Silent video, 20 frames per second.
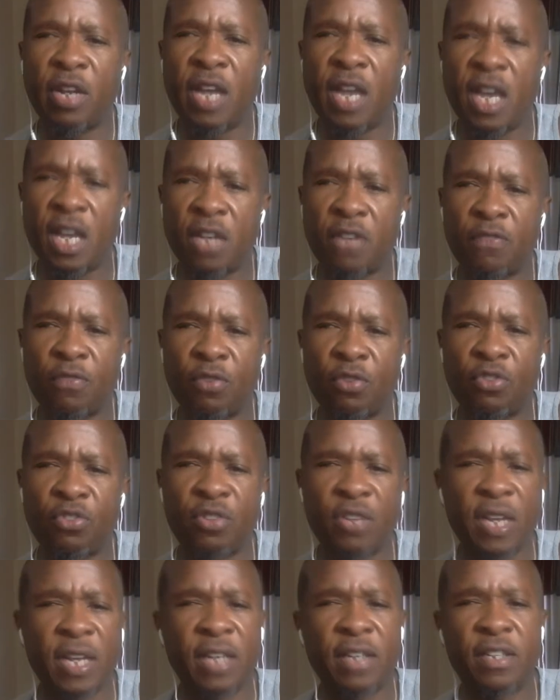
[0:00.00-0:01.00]
Hasford's
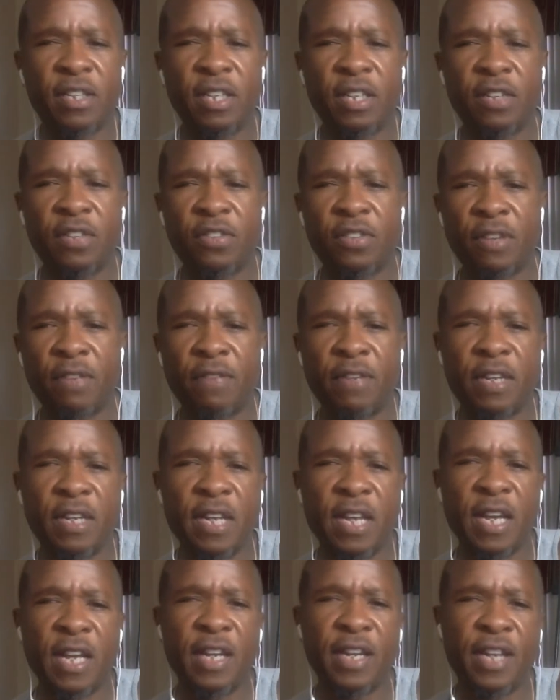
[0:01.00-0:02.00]

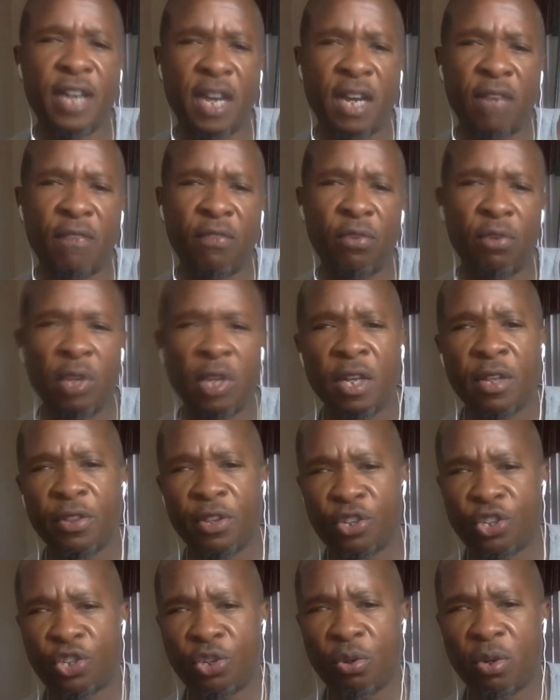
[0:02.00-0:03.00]
1979 novel,
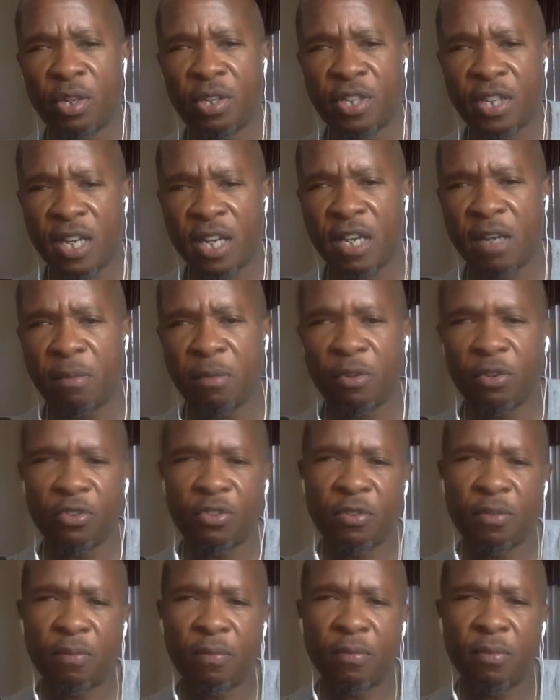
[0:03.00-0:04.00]
The Short
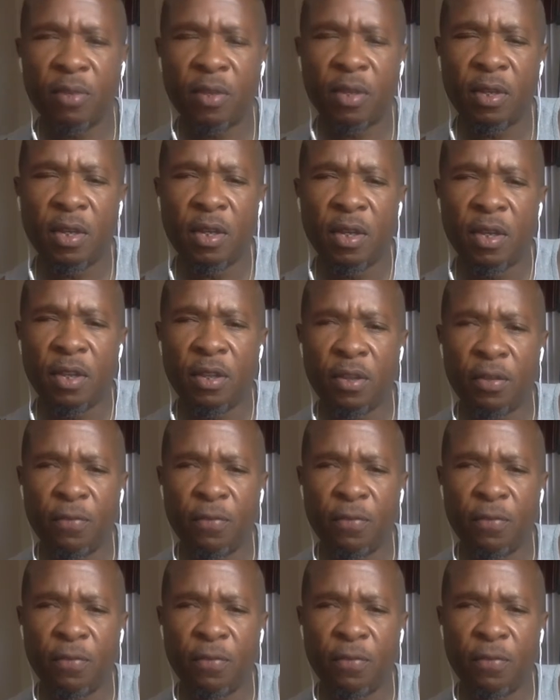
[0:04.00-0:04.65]
Timers. The